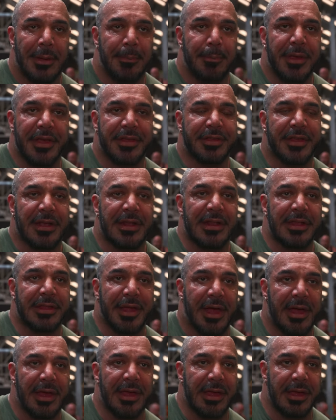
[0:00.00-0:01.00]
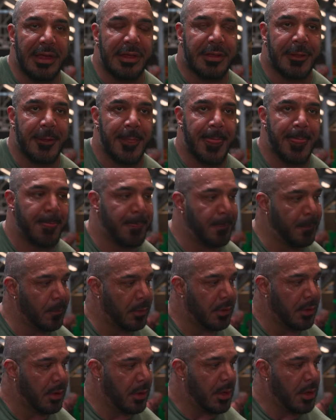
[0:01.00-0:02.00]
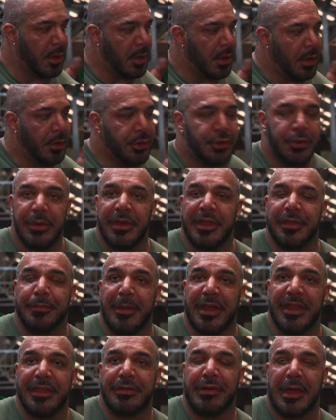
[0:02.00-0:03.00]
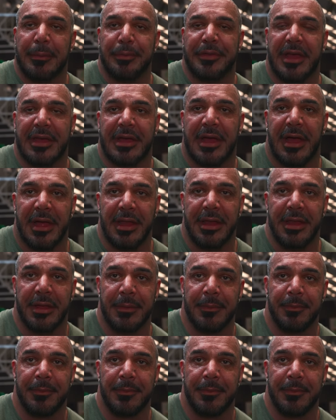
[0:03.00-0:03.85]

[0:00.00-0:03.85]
Basically, that is doing as many reps I can